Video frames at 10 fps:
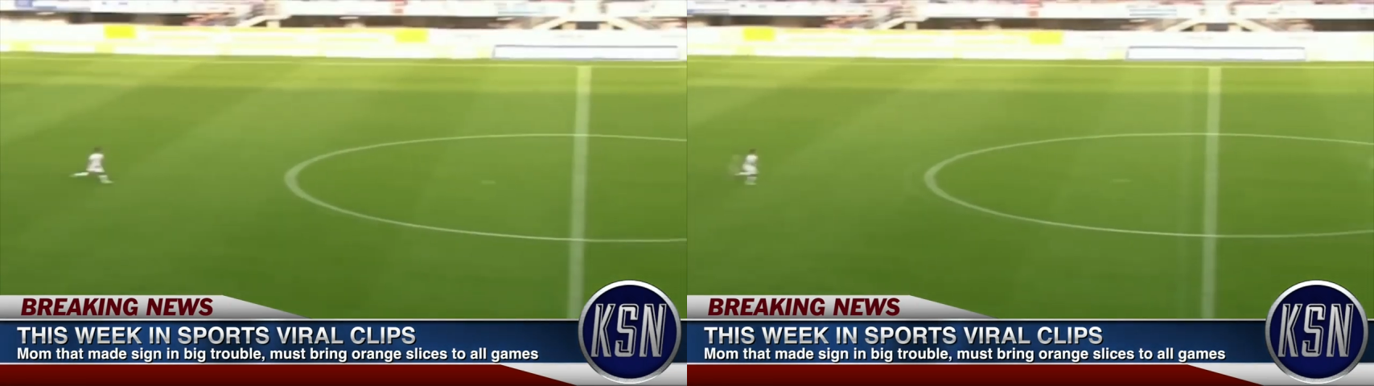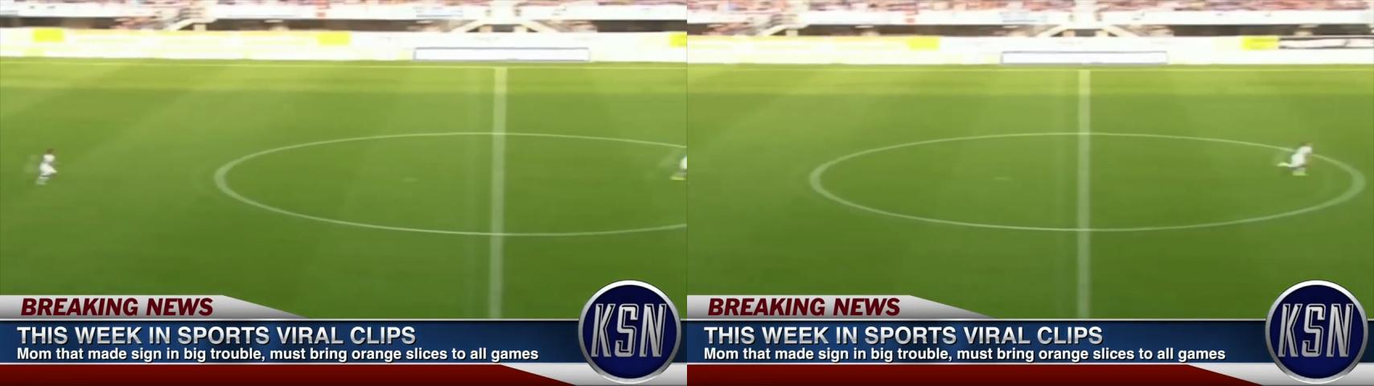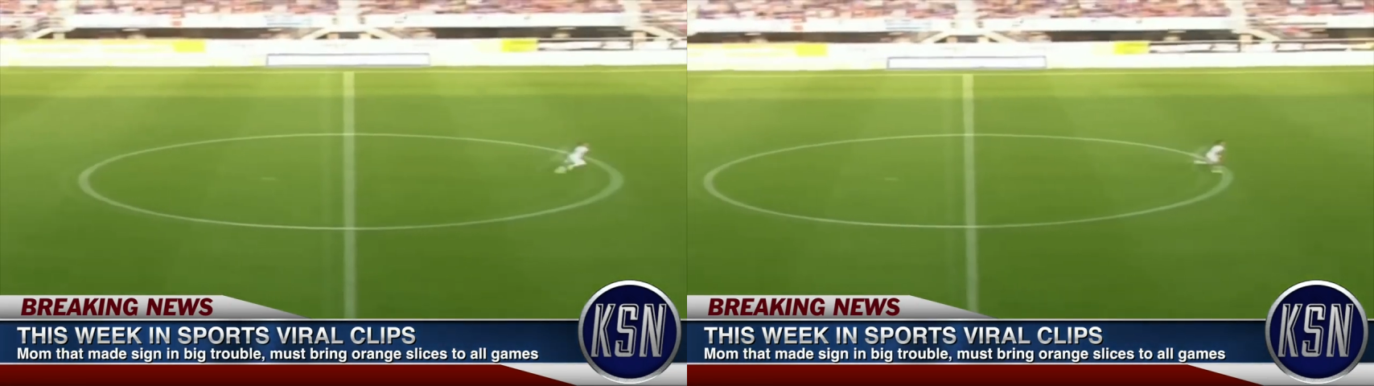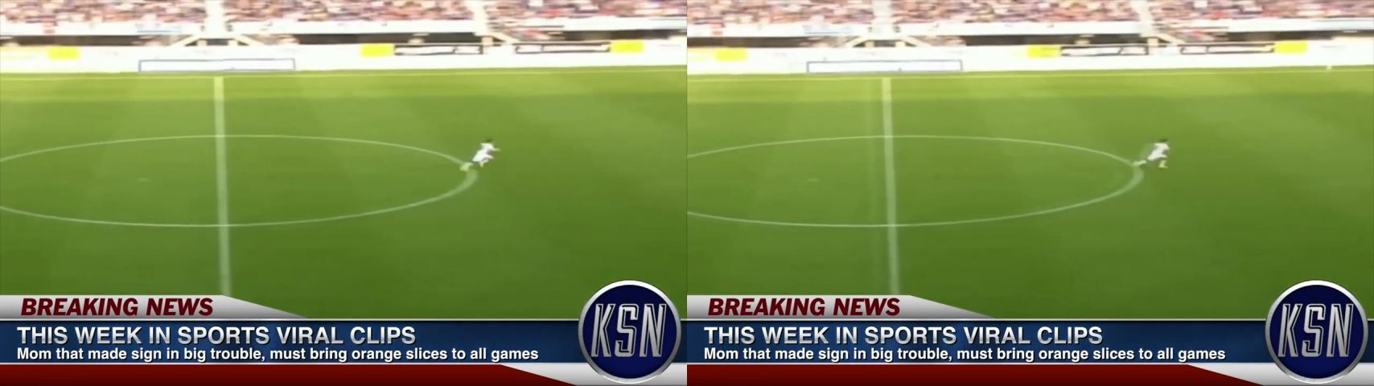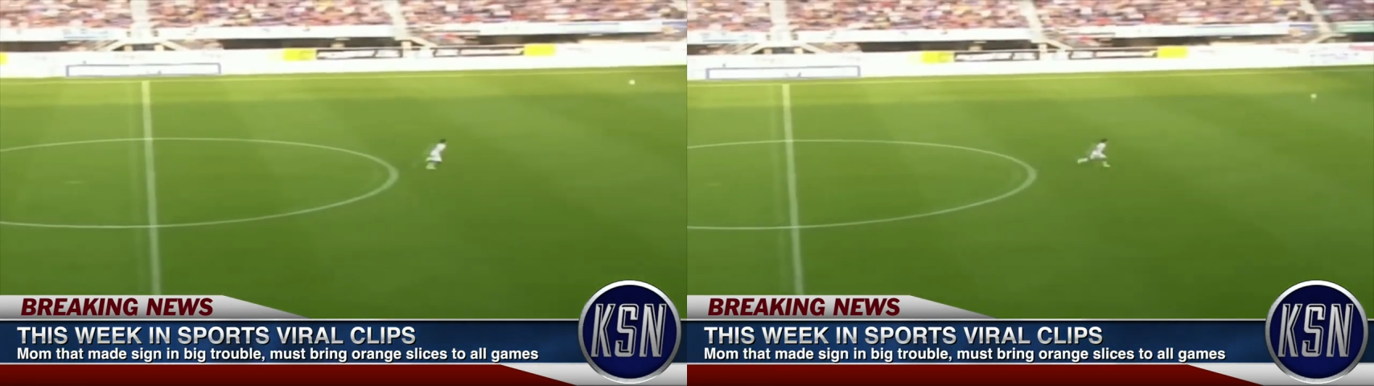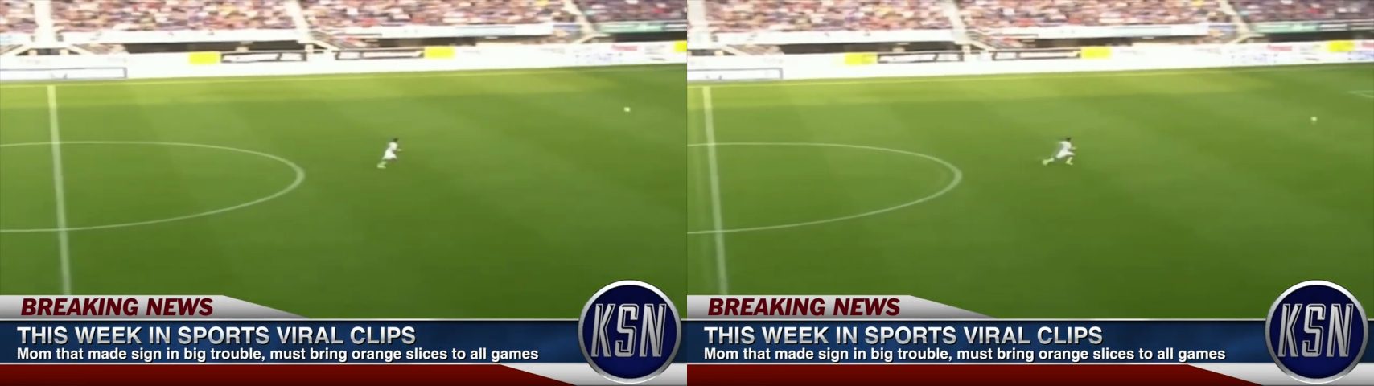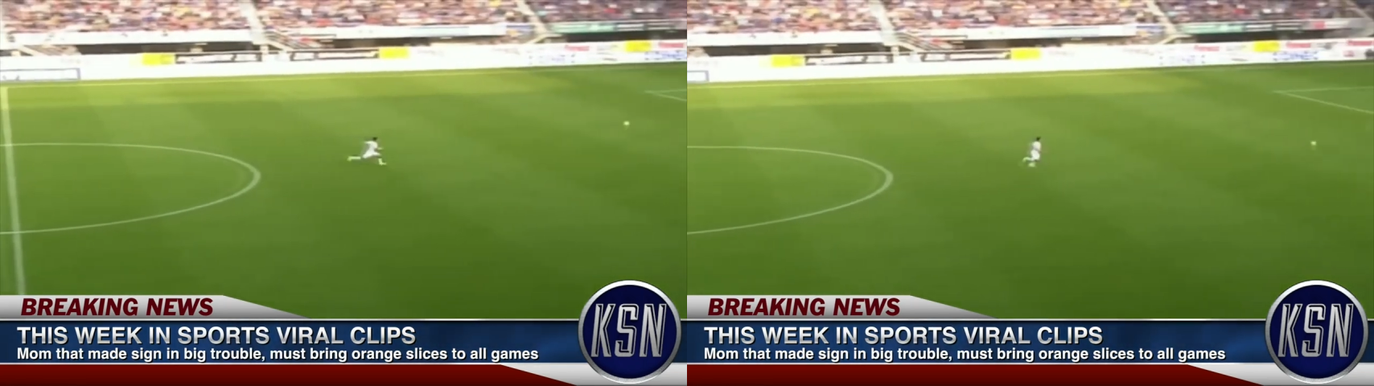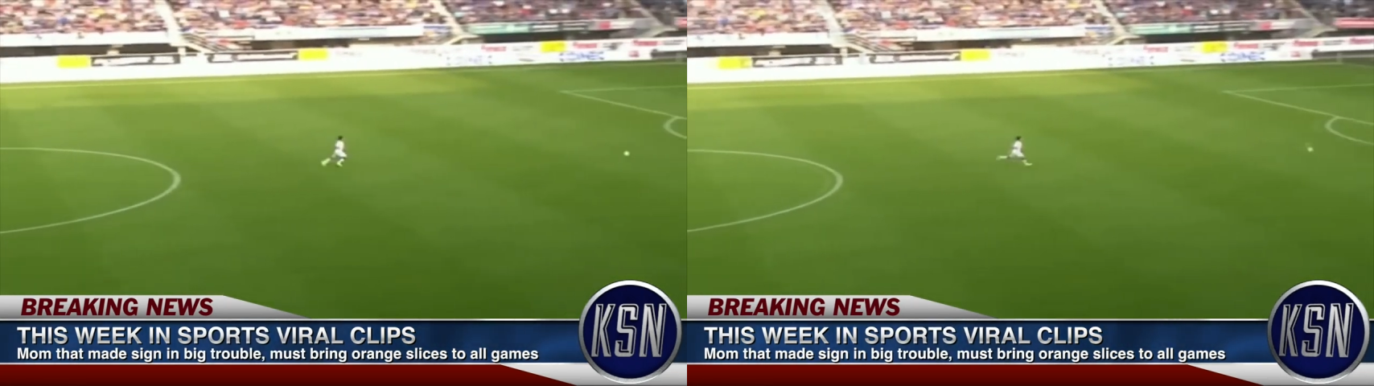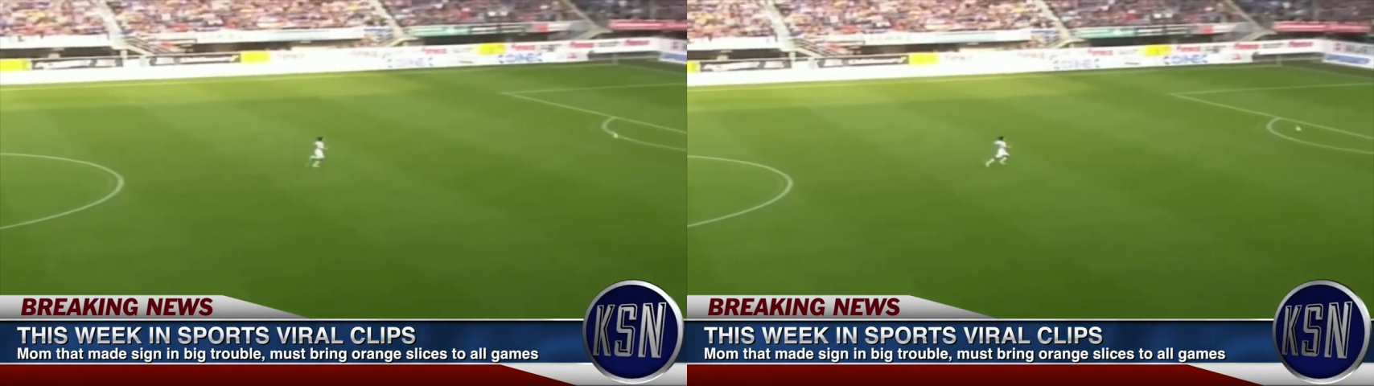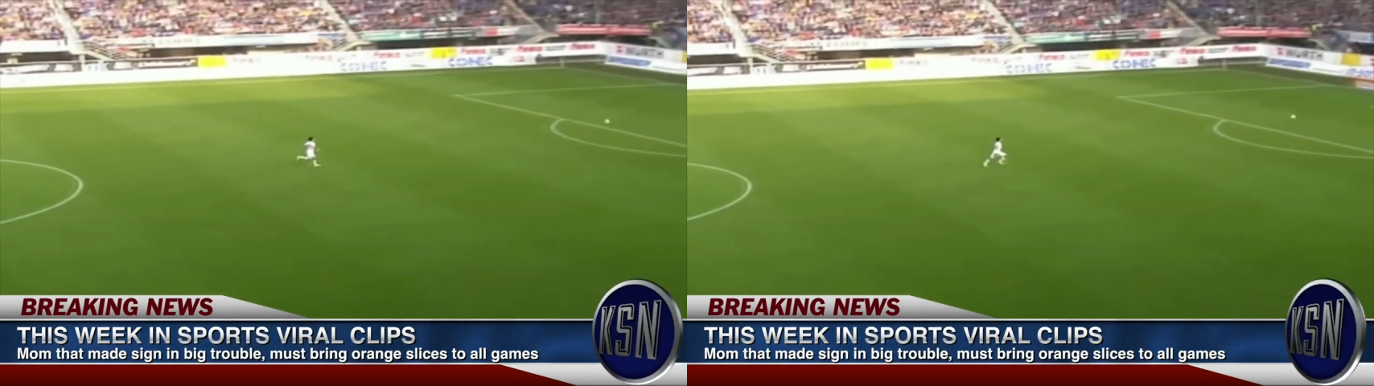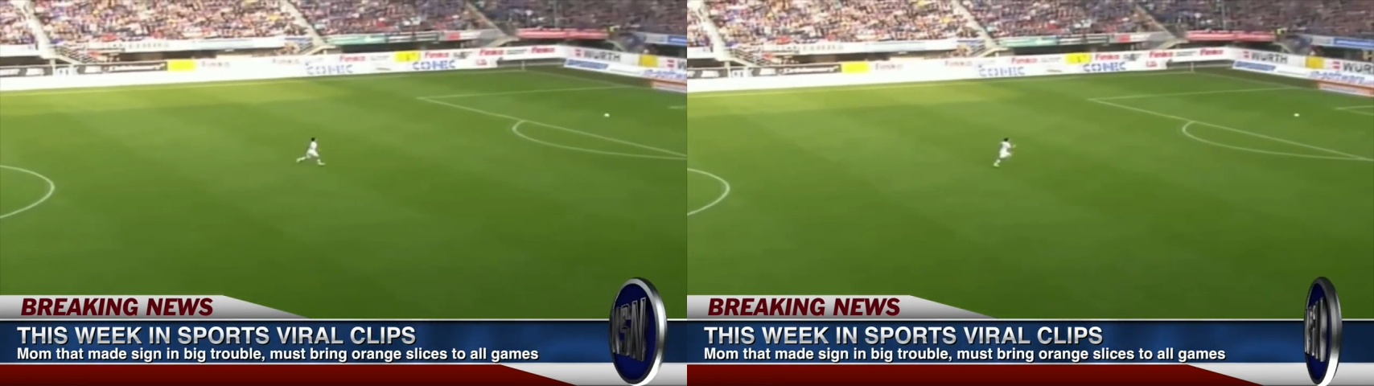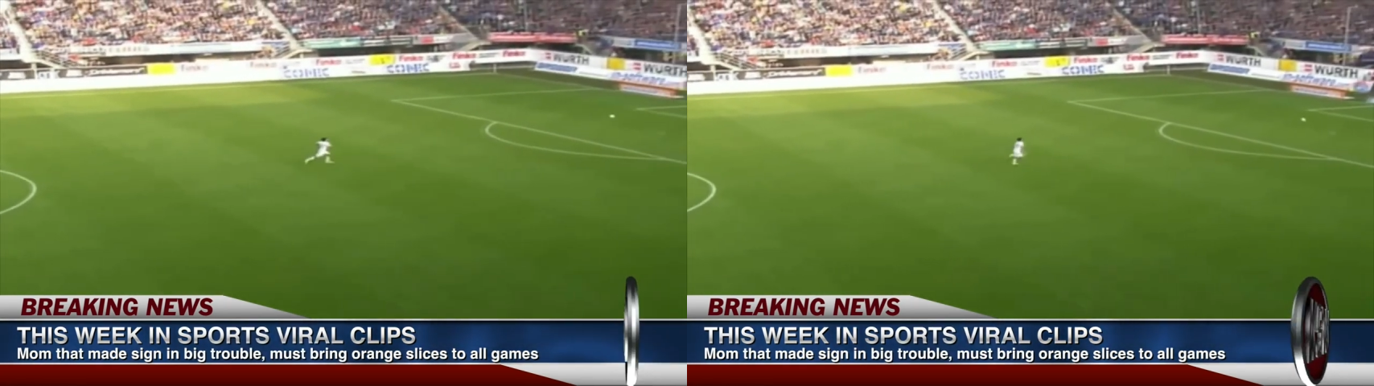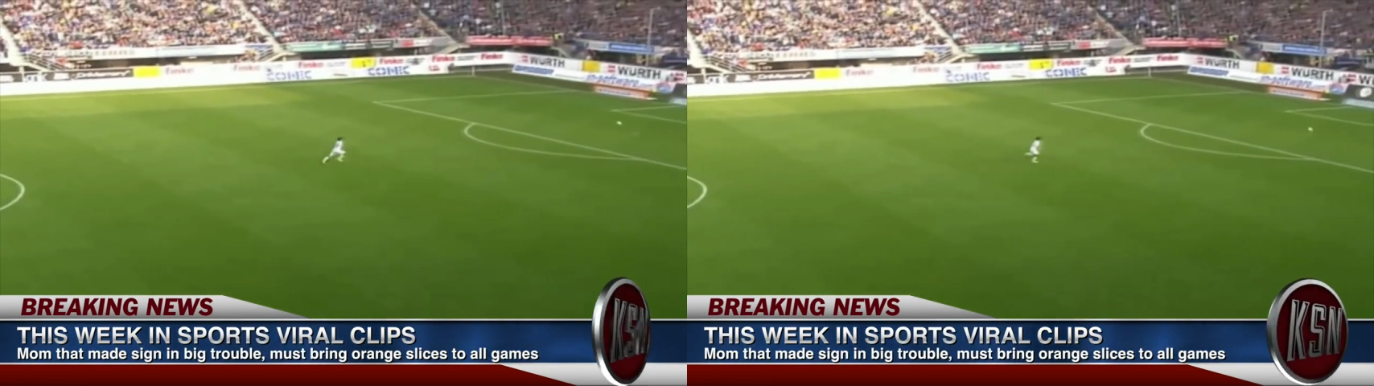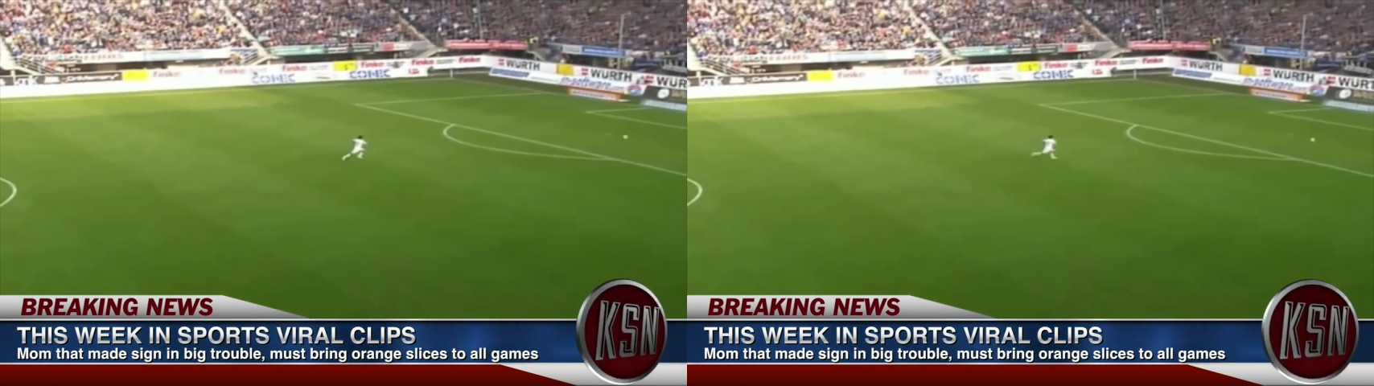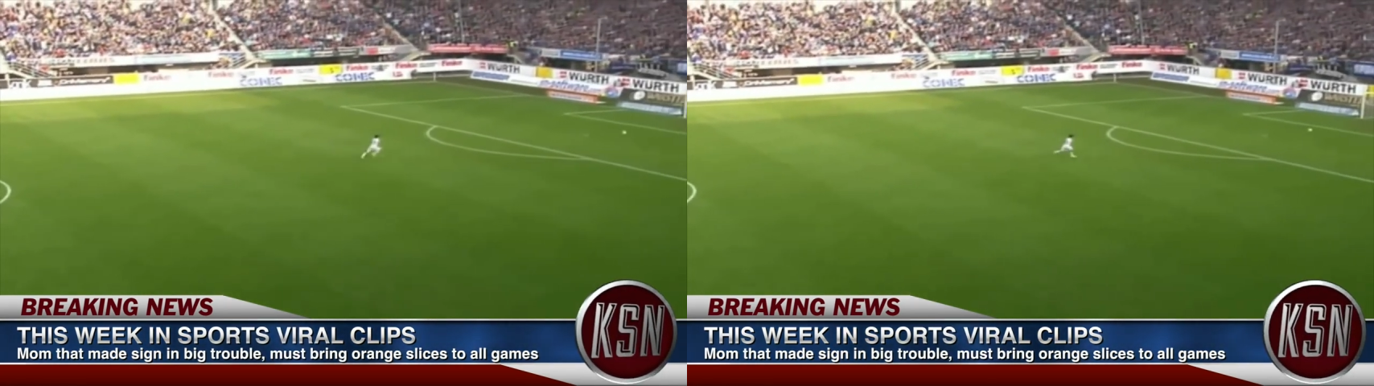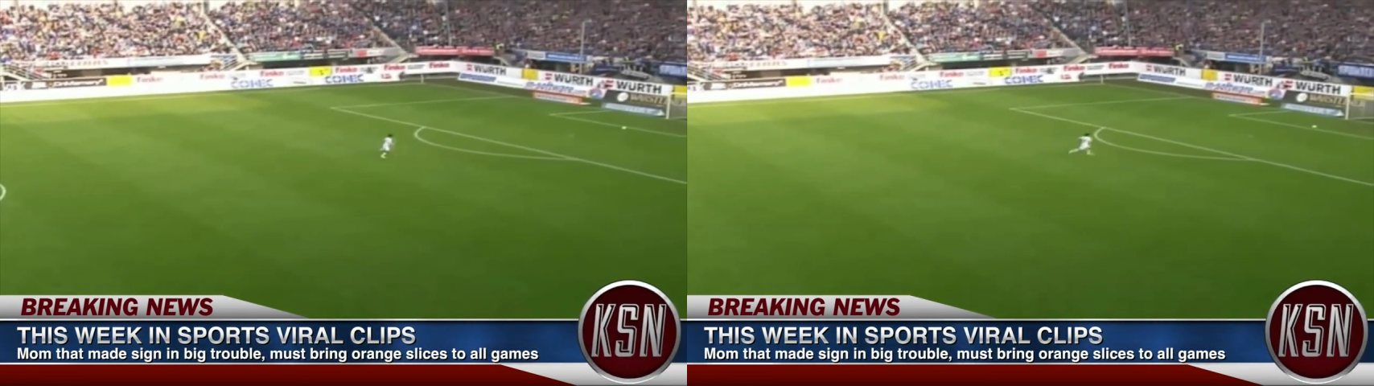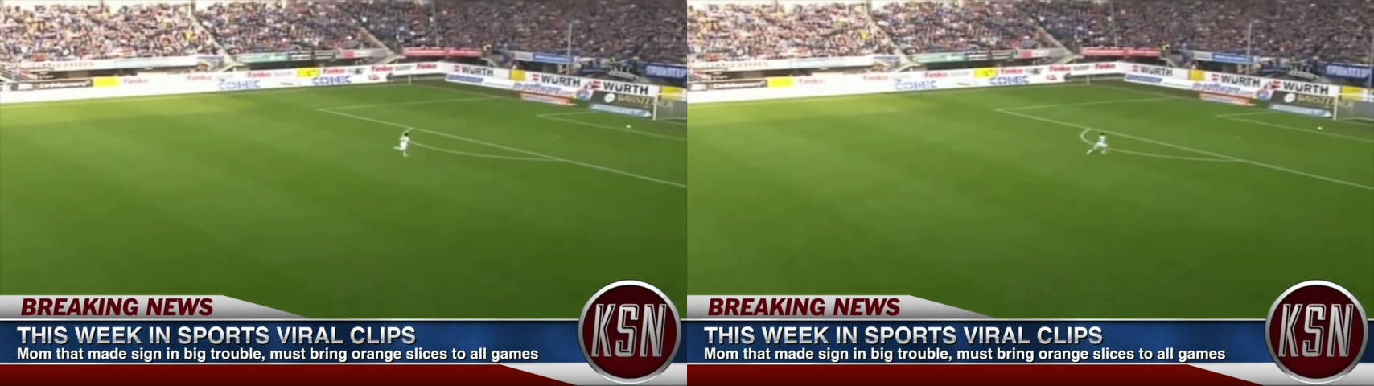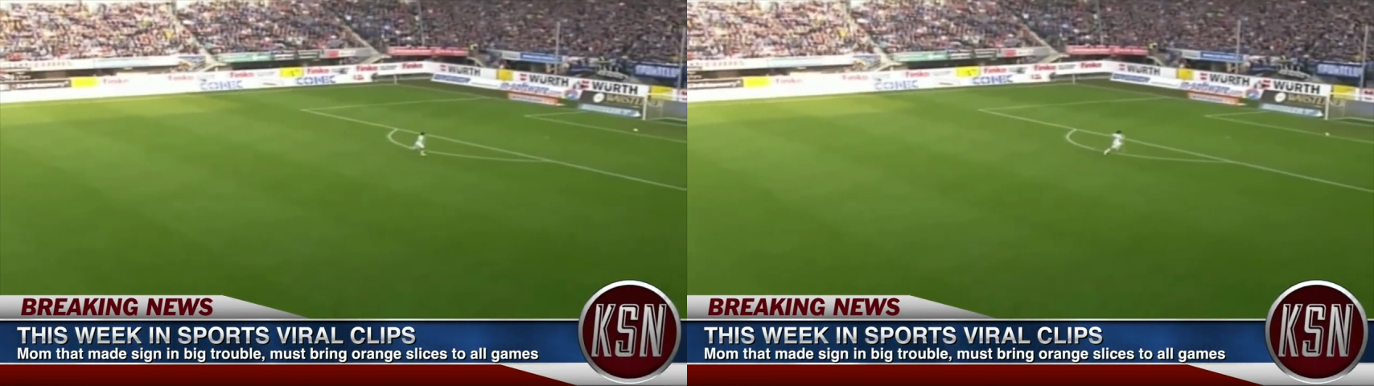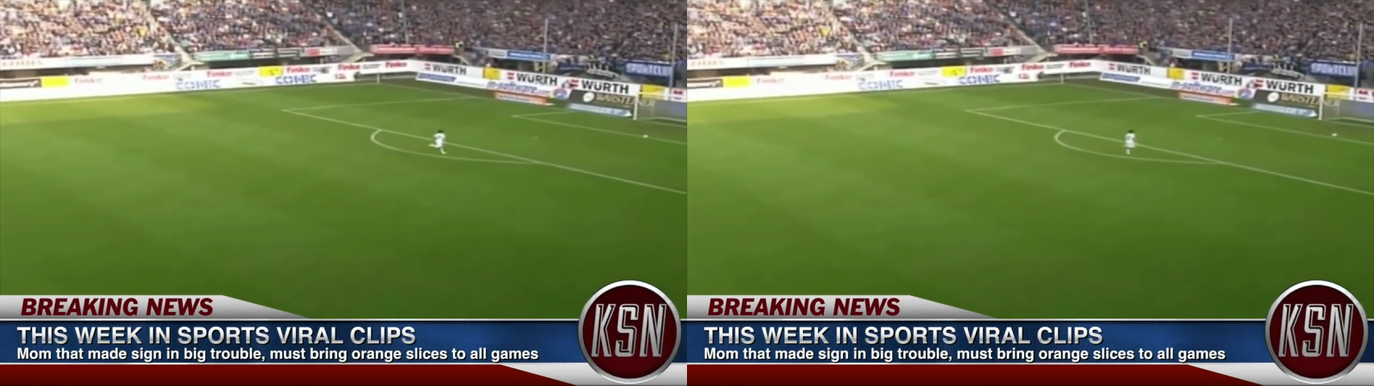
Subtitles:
Nobody's mouth can be seen.